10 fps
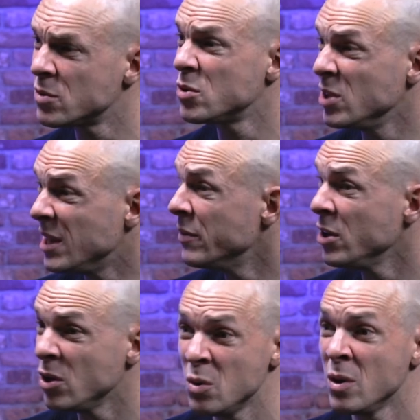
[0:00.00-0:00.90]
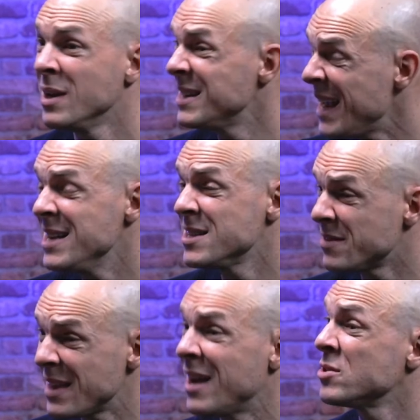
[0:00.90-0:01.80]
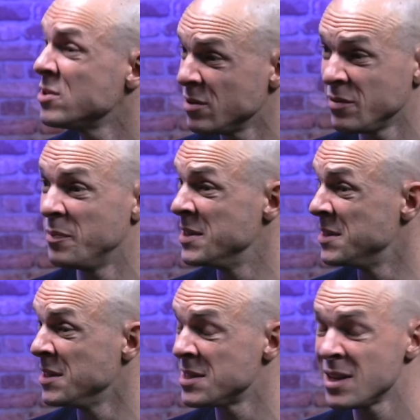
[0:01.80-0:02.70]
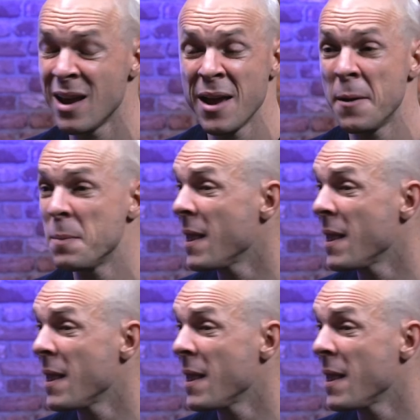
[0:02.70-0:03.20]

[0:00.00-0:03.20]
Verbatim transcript: to giving you tens of thousands of business exactly.